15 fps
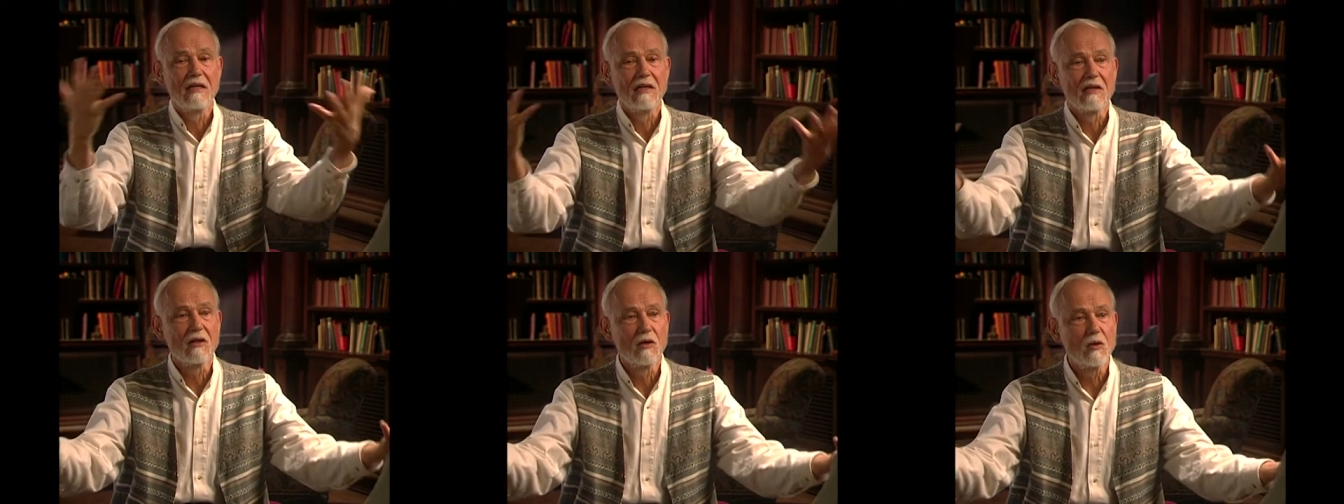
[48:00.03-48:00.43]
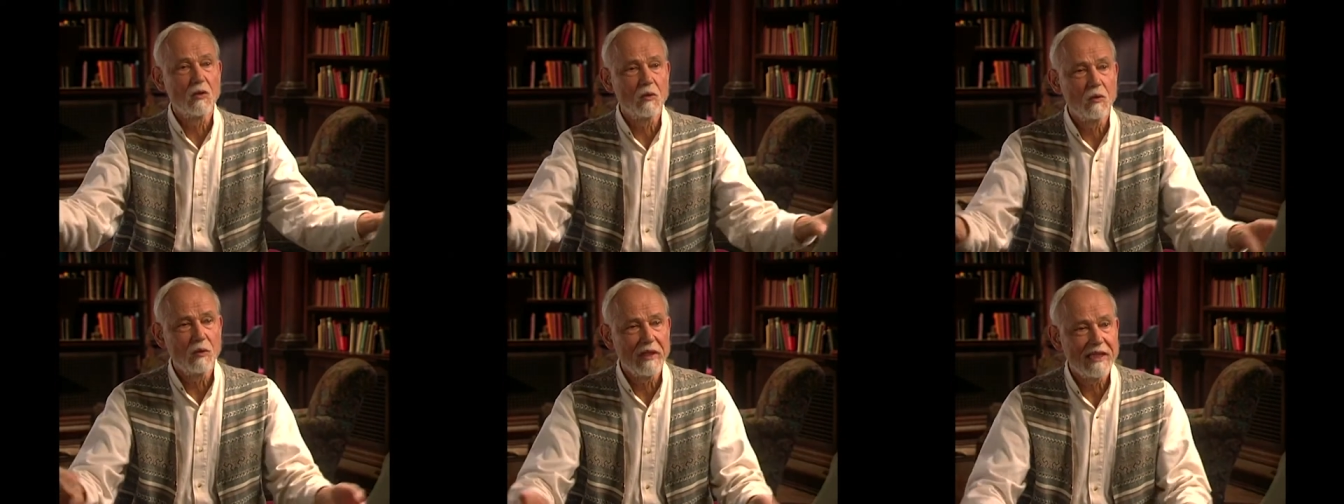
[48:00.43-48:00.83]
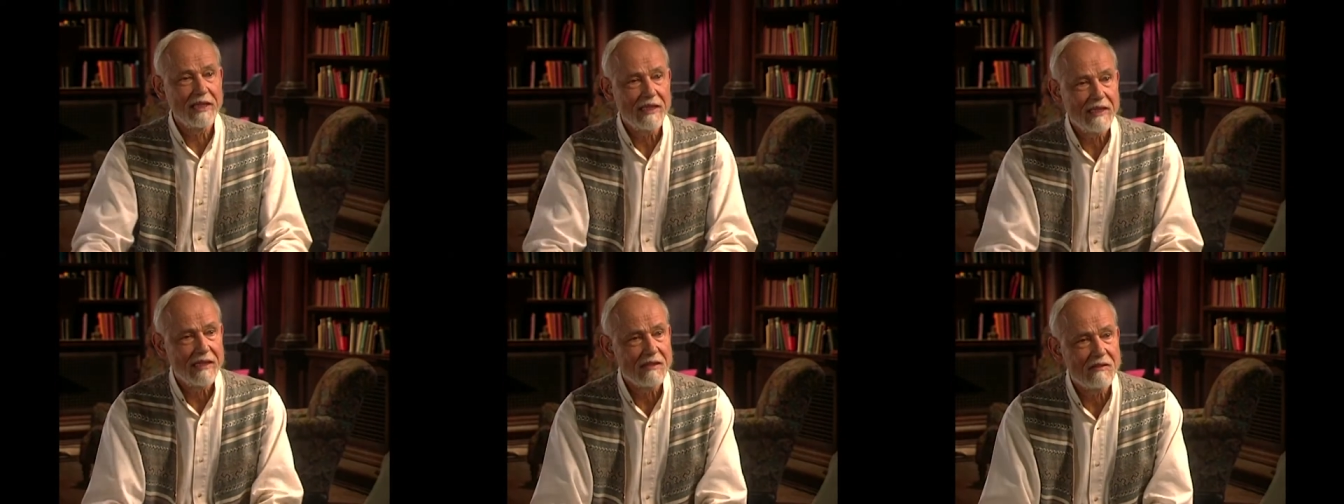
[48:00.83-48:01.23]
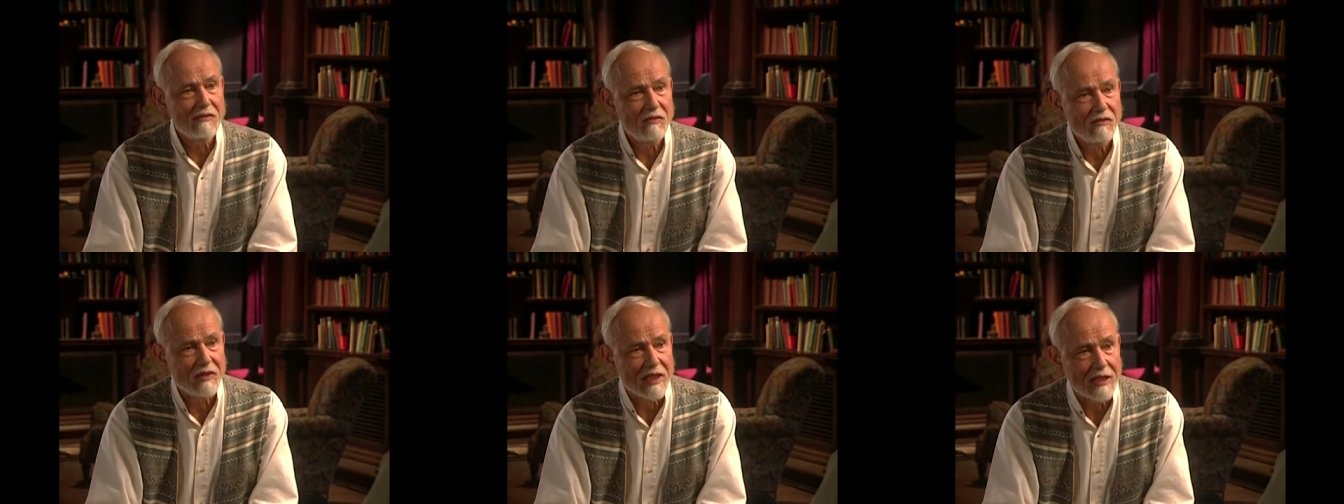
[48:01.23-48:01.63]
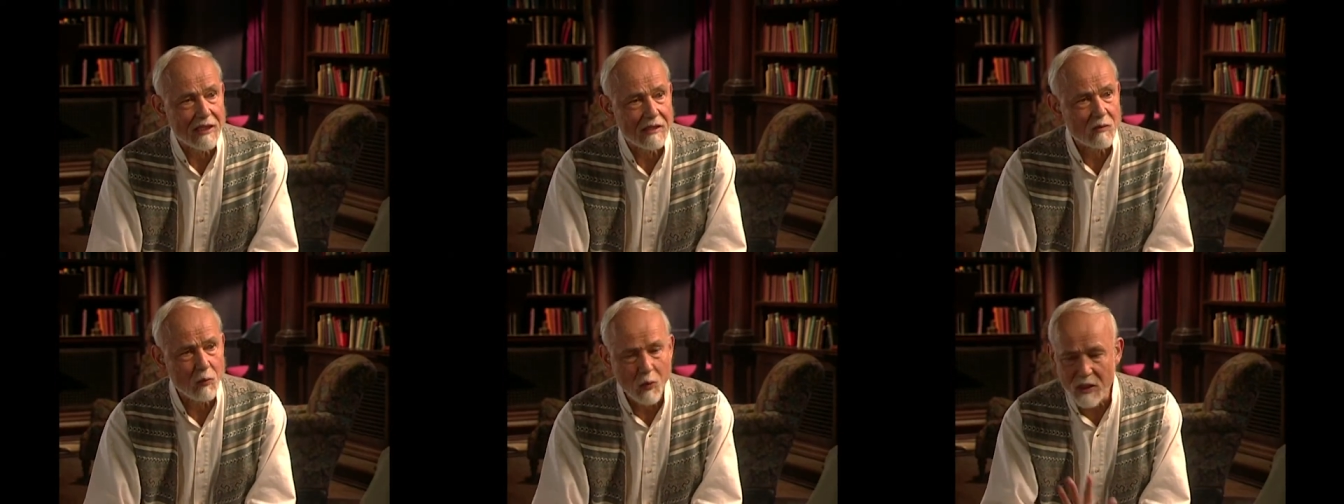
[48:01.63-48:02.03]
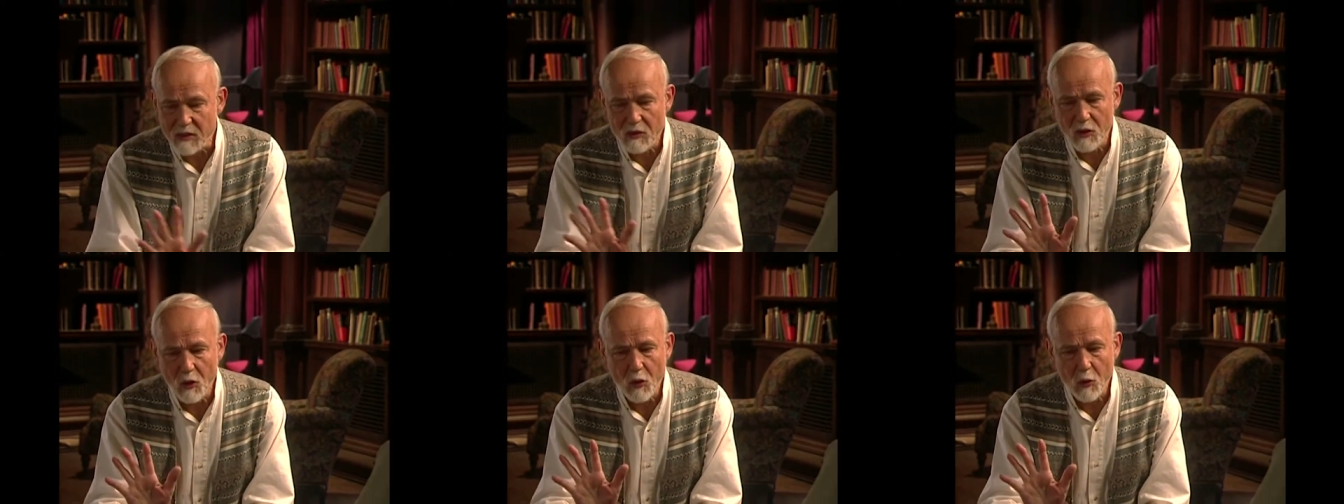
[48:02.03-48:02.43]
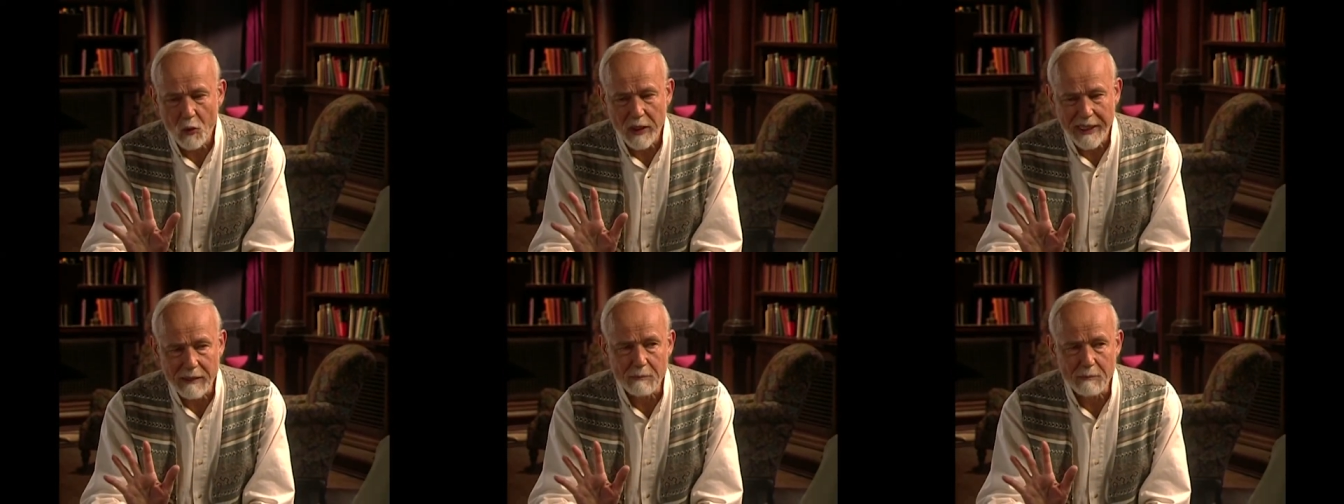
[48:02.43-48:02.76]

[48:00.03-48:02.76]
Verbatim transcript: alone with the infinite, with no